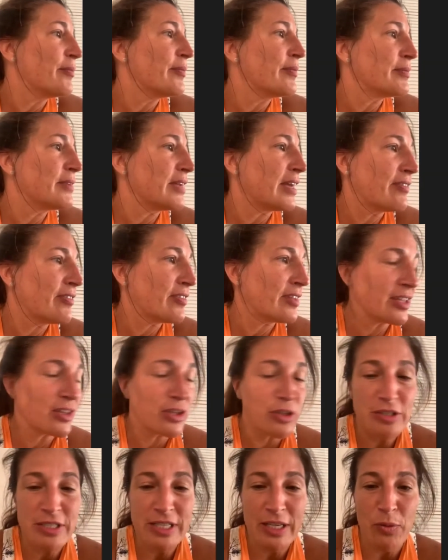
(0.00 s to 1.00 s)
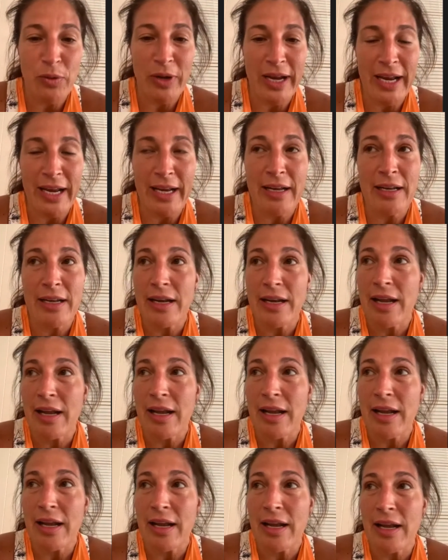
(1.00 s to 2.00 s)
definitely losing weight.
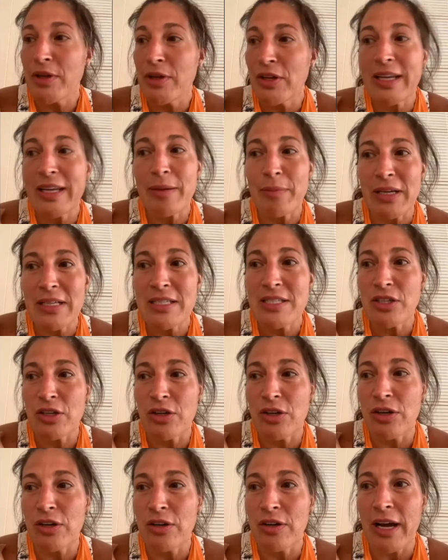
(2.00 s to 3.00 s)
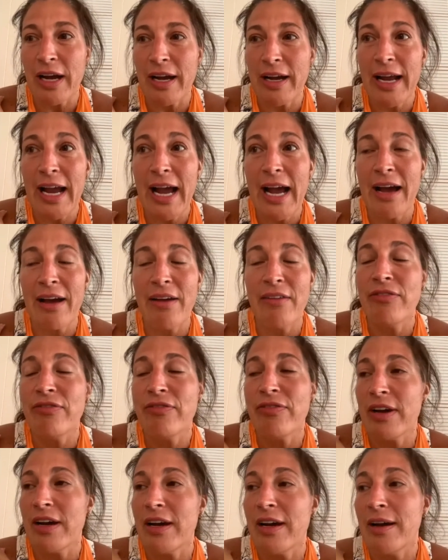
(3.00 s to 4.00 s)
I'm building muscle. I have
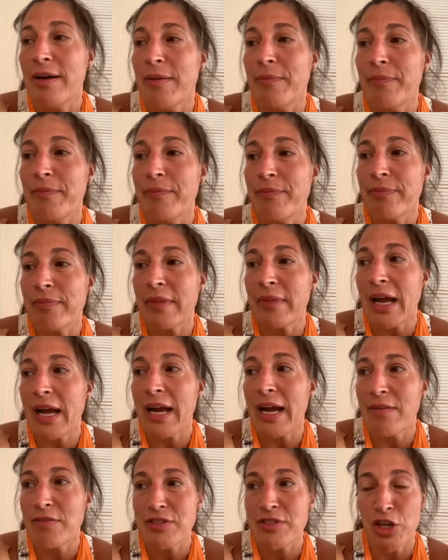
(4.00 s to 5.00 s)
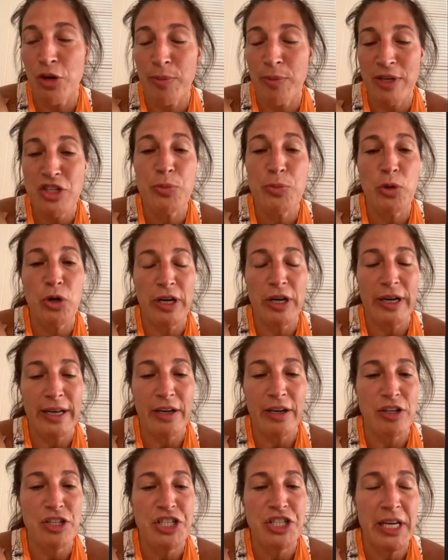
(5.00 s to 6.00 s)
so much more
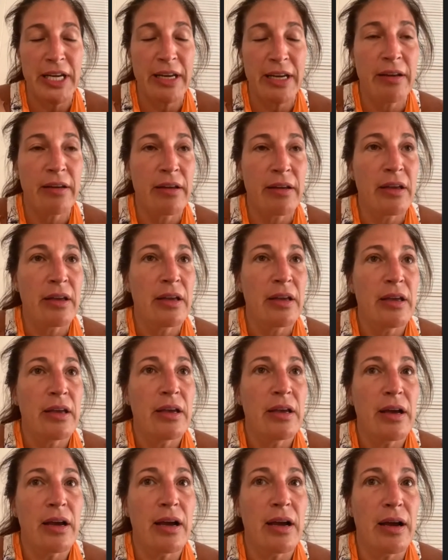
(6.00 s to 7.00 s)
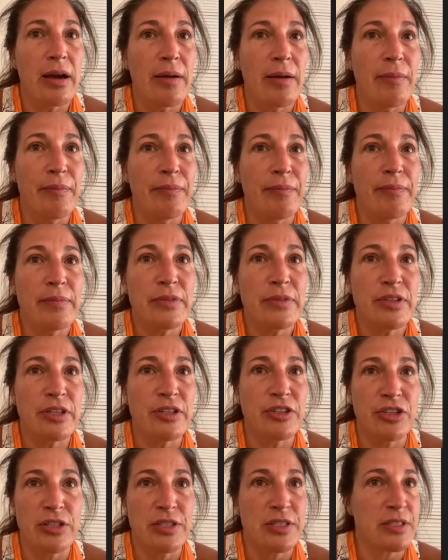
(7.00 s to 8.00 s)
energy to
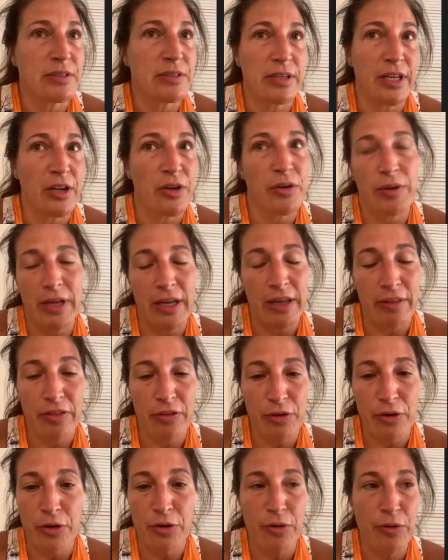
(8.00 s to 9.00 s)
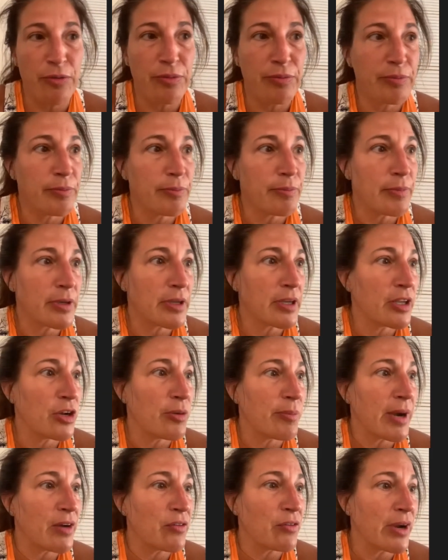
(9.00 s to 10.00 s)
just, you know, get through, you know,
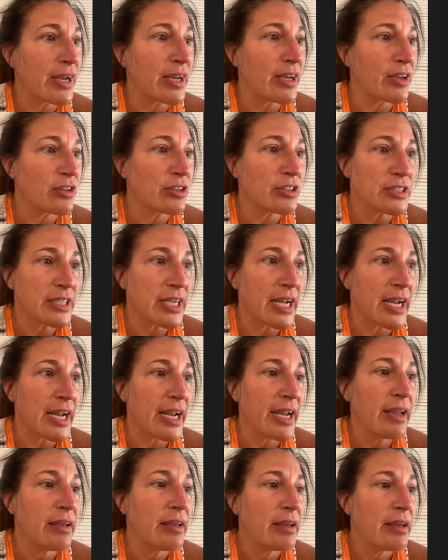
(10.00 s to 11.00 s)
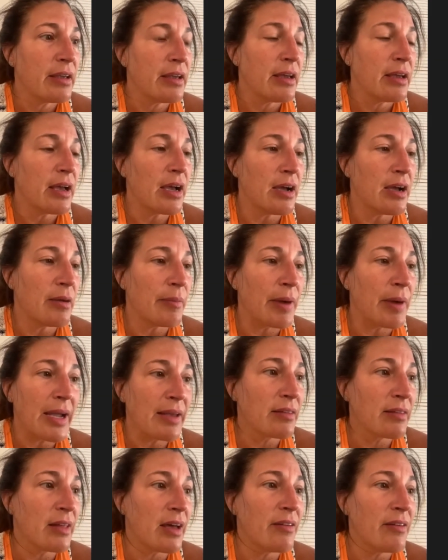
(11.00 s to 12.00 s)
my regular day. I
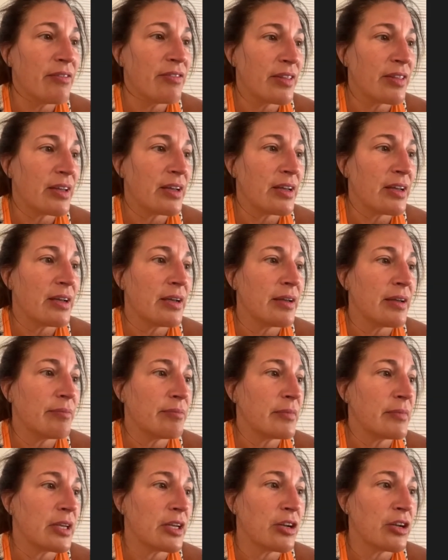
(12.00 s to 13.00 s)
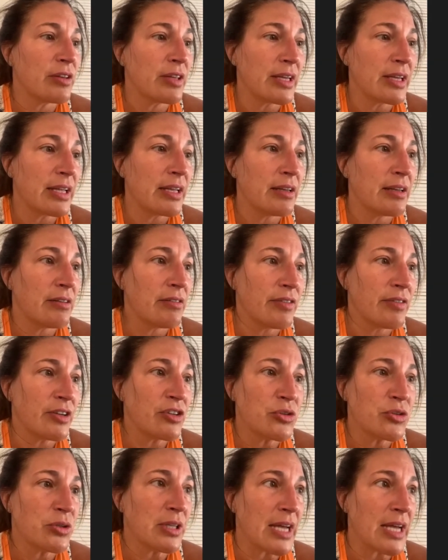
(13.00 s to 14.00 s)
love the
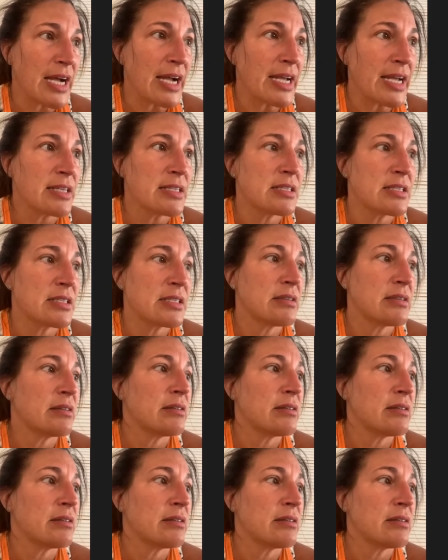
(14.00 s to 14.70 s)
individualized